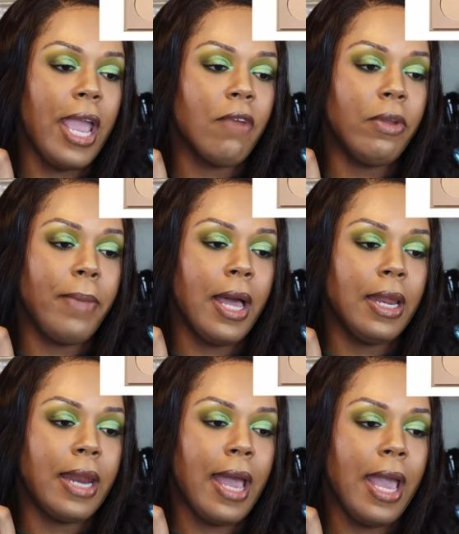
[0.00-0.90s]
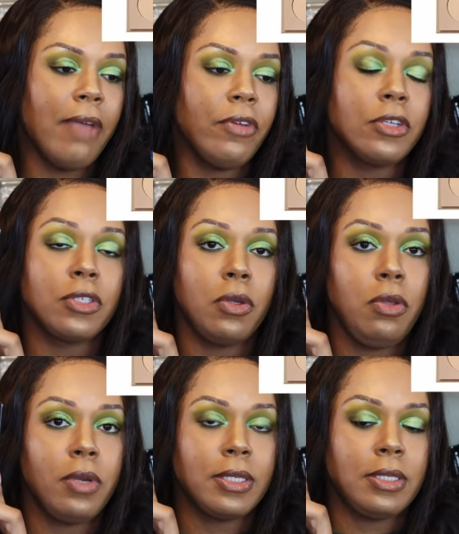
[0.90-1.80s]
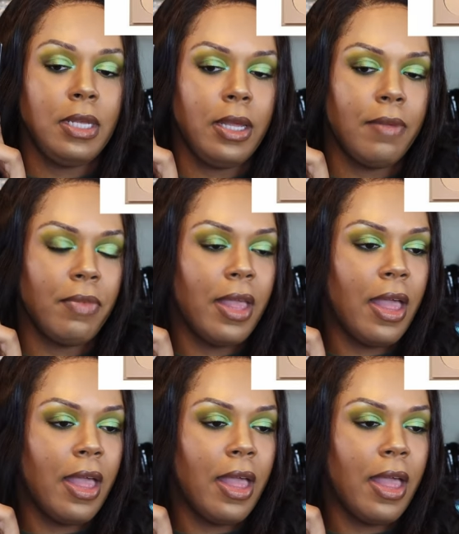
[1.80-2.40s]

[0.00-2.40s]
every palette I have here so you can see it.